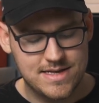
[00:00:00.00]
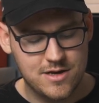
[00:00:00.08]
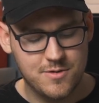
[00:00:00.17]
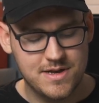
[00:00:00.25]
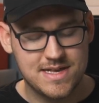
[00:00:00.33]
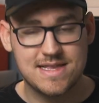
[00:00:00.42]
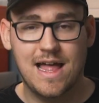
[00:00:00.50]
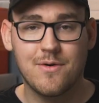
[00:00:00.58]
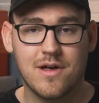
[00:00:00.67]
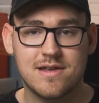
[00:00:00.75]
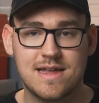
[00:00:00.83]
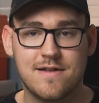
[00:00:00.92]
series has now
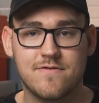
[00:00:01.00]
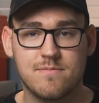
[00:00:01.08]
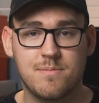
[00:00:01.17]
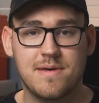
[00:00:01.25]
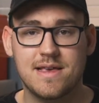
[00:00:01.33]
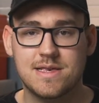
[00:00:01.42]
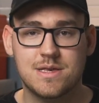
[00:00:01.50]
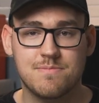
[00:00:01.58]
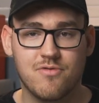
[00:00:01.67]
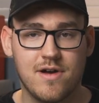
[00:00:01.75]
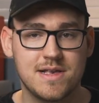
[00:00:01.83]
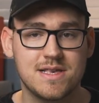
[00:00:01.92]
gone down from a base
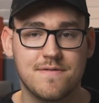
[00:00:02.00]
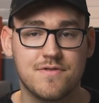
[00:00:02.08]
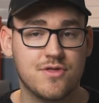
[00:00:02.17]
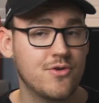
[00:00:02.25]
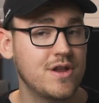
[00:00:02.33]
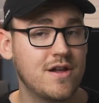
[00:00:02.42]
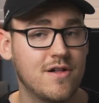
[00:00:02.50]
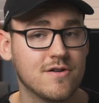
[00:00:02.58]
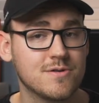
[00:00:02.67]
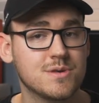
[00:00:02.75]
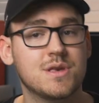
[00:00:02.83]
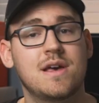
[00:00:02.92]
price of
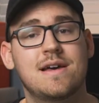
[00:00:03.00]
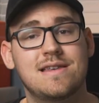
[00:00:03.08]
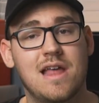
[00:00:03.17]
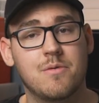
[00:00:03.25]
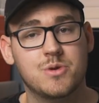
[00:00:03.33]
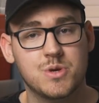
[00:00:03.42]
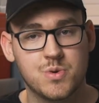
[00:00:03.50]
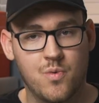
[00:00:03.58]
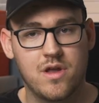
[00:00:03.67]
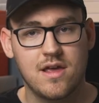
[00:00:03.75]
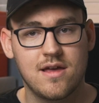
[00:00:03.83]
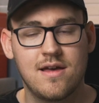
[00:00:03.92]
$30 down to
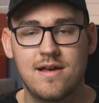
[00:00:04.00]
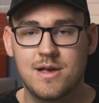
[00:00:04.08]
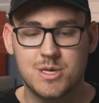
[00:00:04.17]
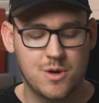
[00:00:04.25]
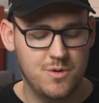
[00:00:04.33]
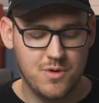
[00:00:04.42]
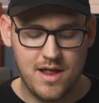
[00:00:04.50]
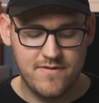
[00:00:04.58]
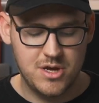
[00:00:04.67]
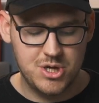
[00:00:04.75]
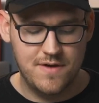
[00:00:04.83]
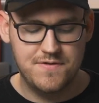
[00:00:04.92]
$20. So you can have
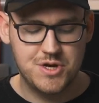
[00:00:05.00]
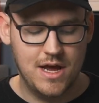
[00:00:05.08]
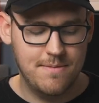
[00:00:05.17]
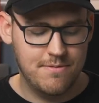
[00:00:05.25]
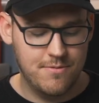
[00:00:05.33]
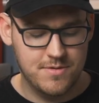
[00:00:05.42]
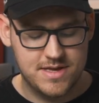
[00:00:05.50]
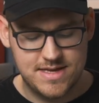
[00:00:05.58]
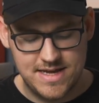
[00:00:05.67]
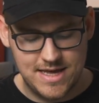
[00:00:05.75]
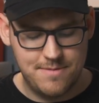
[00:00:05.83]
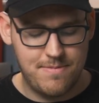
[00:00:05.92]
a shift shape with
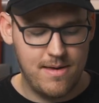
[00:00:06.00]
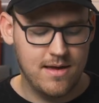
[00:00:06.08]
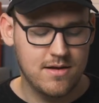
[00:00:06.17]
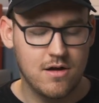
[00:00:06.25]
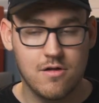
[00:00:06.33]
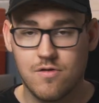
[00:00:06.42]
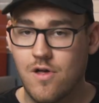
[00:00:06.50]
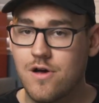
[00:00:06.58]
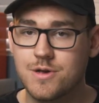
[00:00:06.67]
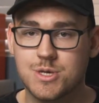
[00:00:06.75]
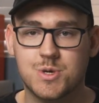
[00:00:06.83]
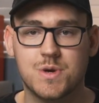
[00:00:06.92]
sticky paint, a
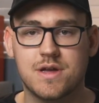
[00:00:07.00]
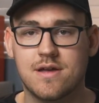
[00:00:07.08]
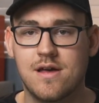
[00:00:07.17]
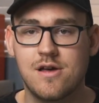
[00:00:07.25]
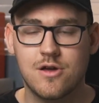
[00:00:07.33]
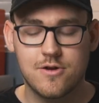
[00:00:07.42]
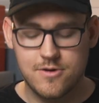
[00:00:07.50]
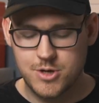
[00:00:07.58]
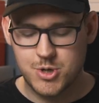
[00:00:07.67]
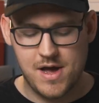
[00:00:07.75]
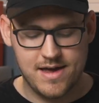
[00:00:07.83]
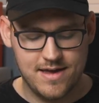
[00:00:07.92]
long string, good
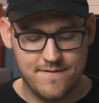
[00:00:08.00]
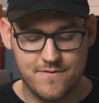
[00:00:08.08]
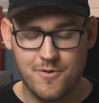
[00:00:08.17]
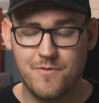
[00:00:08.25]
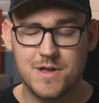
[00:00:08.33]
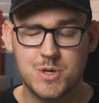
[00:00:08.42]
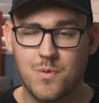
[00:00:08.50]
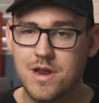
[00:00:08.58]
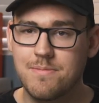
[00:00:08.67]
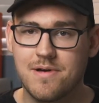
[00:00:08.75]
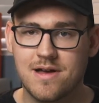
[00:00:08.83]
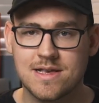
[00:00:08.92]
tracking for only
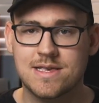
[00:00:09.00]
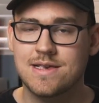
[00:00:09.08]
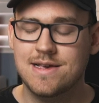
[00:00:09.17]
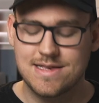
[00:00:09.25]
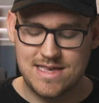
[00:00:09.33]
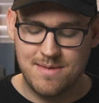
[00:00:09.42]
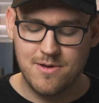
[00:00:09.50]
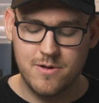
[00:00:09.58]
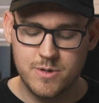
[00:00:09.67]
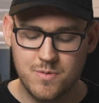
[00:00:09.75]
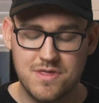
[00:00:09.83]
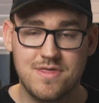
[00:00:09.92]
20 bucks. Same
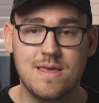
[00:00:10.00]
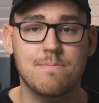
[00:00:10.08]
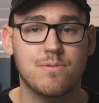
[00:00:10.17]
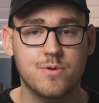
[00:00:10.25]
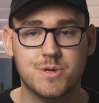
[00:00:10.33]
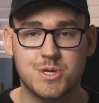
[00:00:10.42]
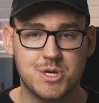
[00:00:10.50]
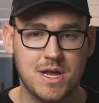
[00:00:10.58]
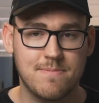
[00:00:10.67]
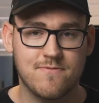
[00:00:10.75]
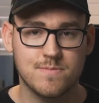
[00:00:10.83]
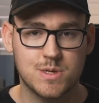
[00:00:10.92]
goes with the boost
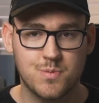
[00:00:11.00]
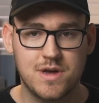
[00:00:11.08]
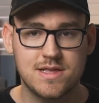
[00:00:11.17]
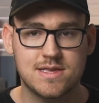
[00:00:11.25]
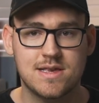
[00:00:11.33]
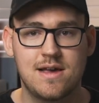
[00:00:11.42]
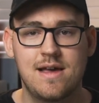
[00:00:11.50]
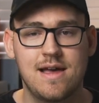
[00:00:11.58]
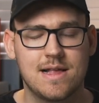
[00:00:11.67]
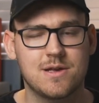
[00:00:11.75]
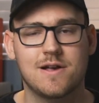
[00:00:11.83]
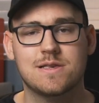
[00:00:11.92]
shape from Sweets.
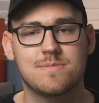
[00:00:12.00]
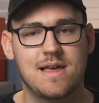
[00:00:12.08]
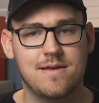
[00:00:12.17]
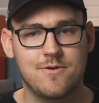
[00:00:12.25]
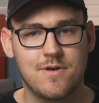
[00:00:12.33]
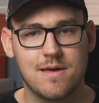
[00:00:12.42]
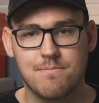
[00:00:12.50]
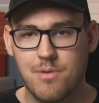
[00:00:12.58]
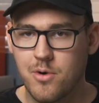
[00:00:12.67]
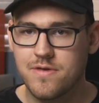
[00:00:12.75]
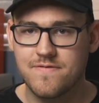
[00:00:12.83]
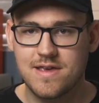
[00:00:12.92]
It's awesome that you can get
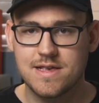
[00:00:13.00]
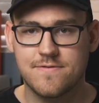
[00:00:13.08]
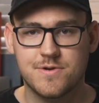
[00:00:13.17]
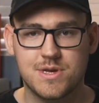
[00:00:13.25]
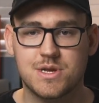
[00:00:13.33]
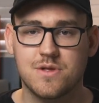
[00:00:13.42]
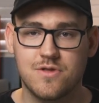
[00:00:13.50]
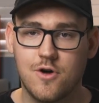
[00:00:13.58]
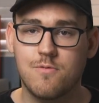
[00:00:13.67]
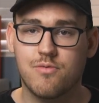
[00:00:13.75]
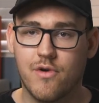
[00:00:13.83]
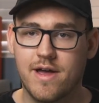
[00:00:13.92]
both of these for such a
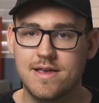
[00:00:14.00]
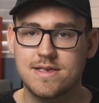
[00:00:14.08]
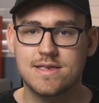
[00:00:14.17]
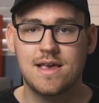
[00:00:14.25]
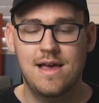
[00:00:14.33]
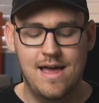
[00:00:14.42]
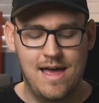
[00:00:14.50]
low price,